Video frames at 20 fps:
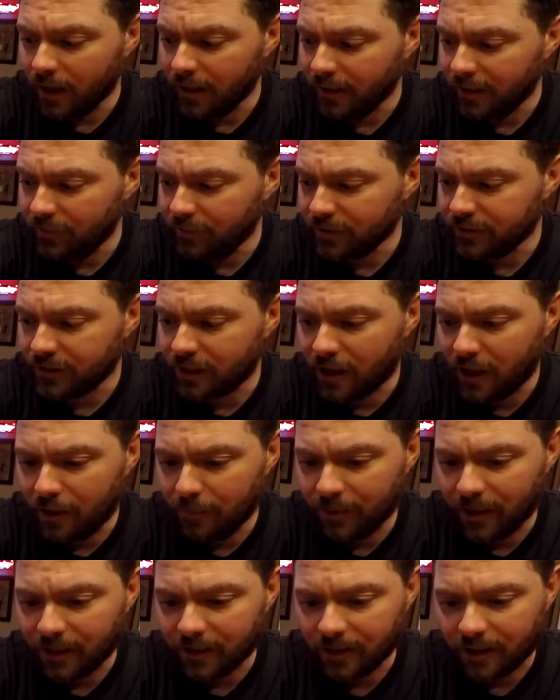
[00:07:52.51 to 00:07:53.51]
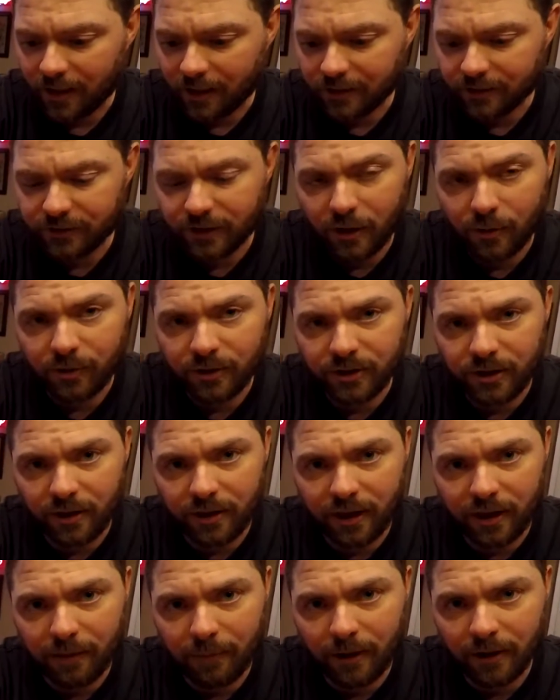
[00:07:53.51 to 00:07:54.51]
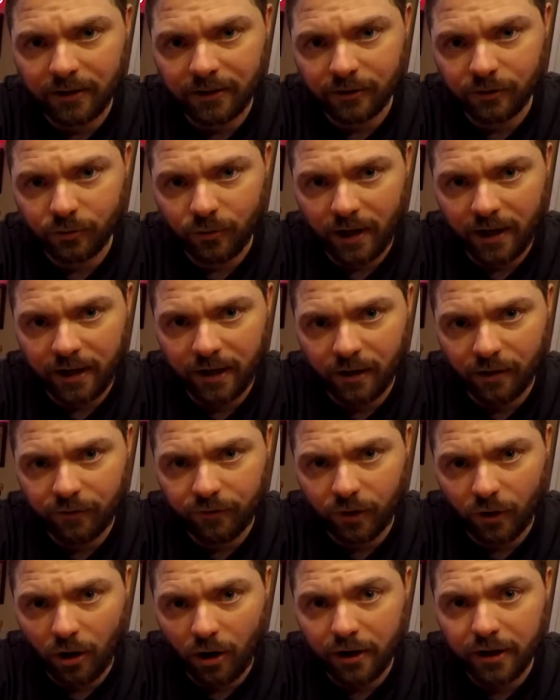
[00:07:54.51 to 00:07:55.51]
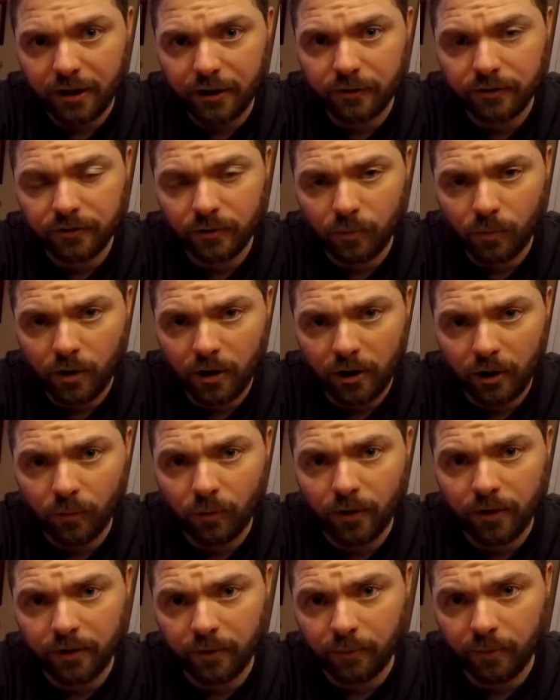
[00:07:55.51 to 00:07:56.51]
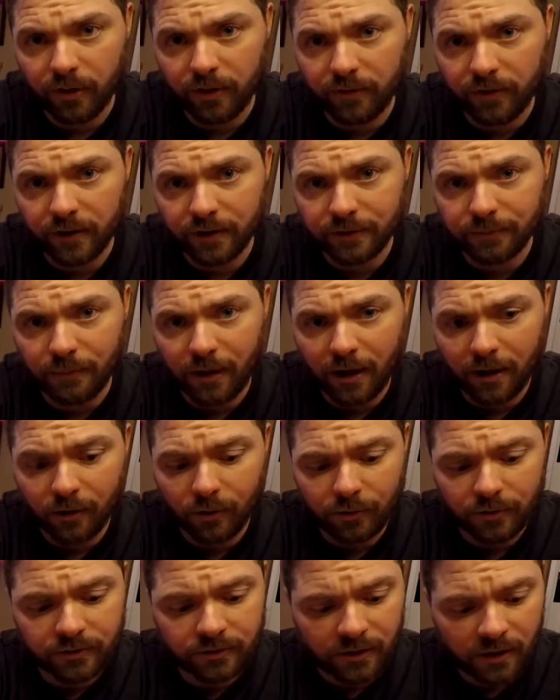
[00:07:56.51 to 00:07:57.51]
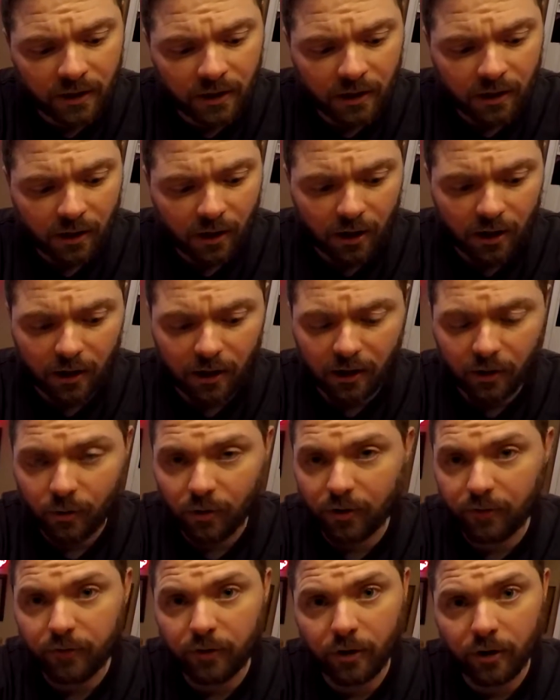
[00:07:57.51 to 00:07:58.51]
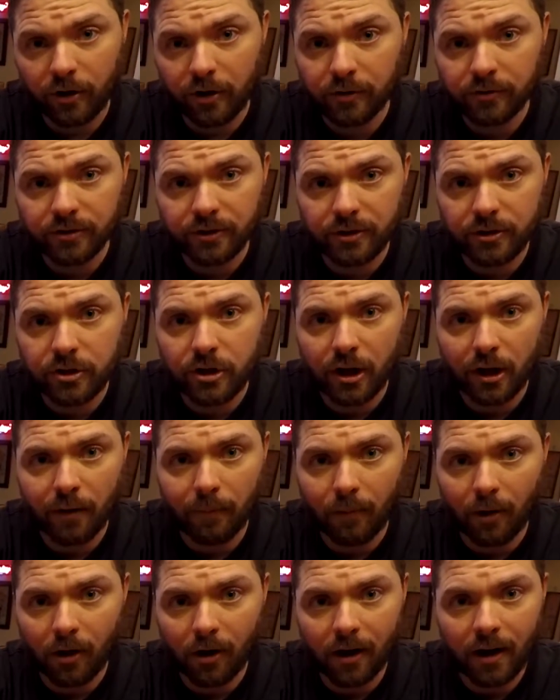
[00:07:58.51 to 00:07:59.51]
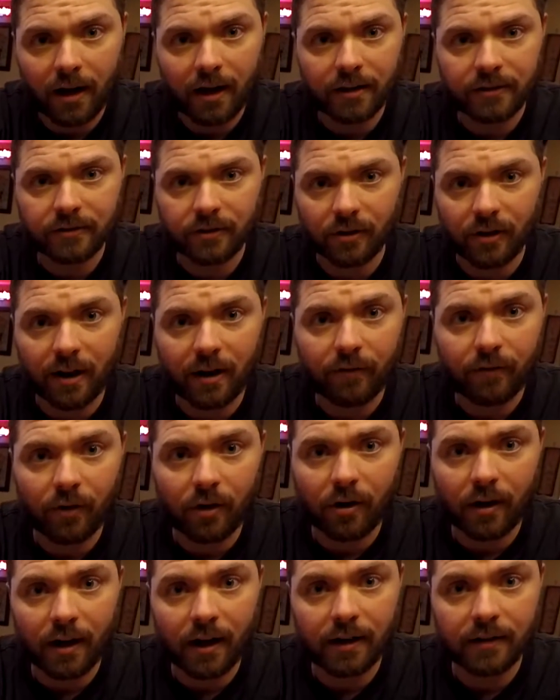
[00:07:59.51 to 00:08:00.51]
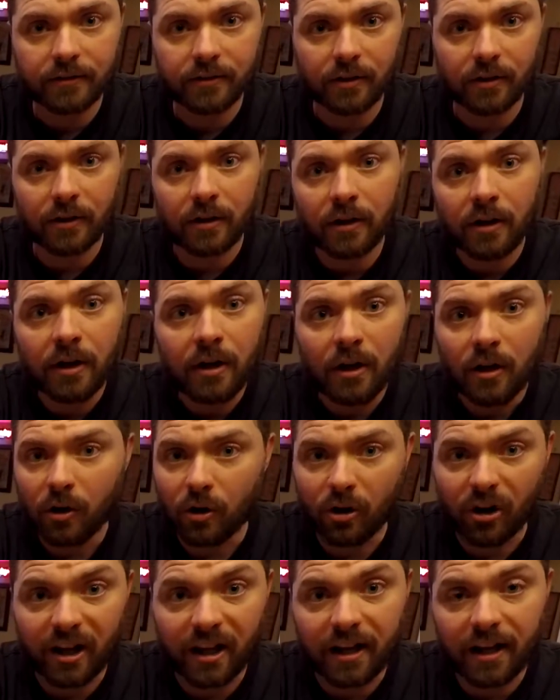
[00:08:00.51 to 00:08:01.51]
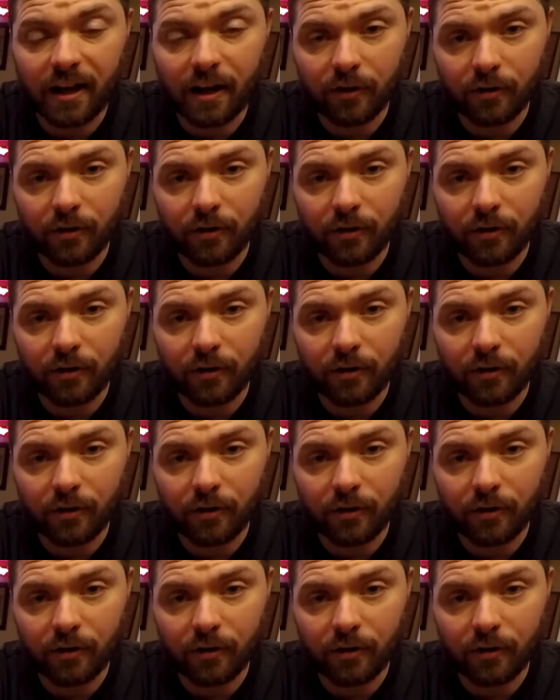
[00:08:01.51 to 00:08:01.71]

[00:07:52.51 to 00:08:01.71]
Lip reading: leave us a comment and let us know what you think about this radio, if you're already using one or one of the previous models, or if you're using GMRS or FRS or any